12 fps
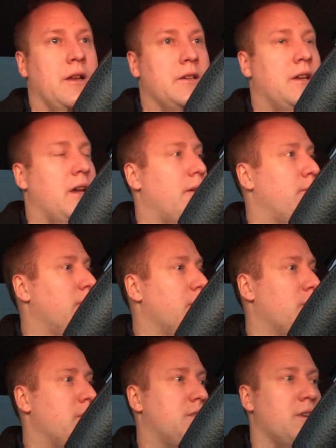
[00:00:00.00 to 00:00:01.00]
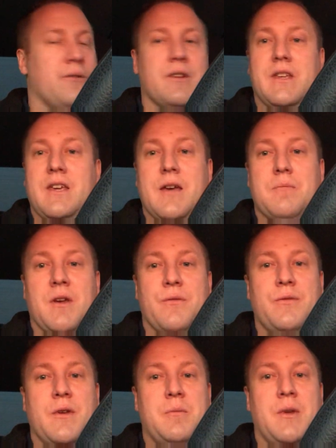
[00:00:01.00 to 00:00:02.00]
I kind of really wish I would have kept my
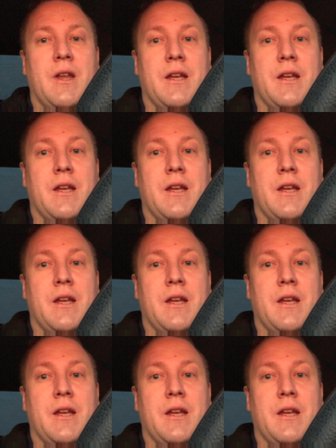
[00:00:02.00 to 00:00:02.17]
Fitbit.